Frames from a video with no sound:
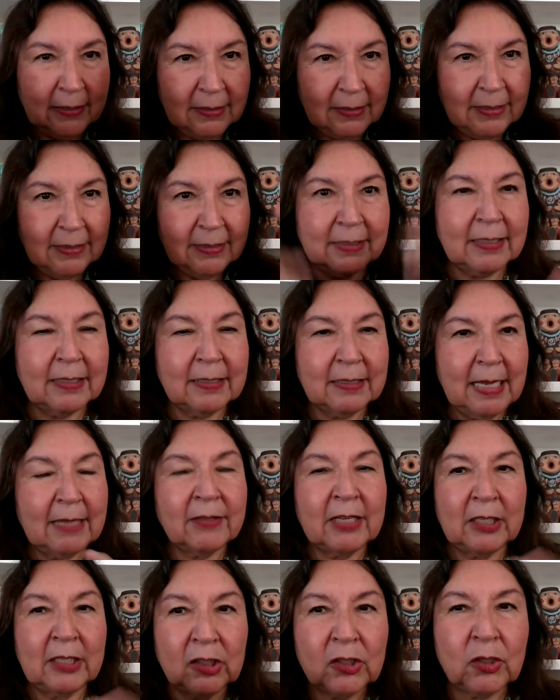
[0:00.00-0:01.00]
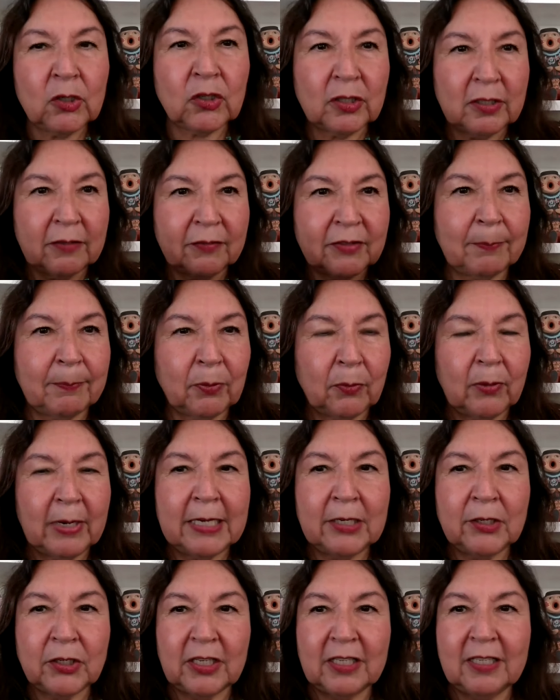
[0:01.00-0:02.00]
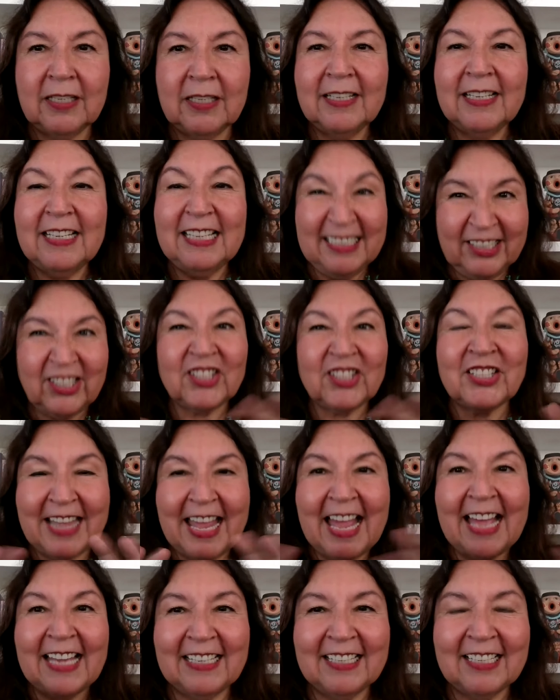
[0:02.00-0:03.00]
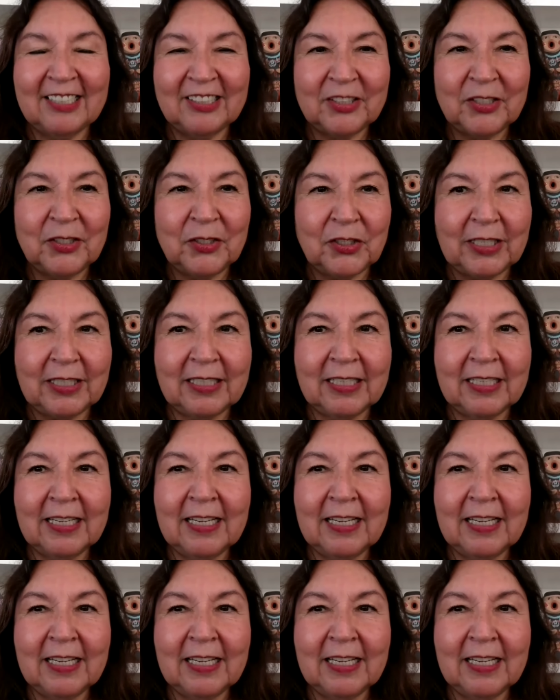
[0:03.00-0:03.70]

This is, the illusion of separation is just that, an illusion.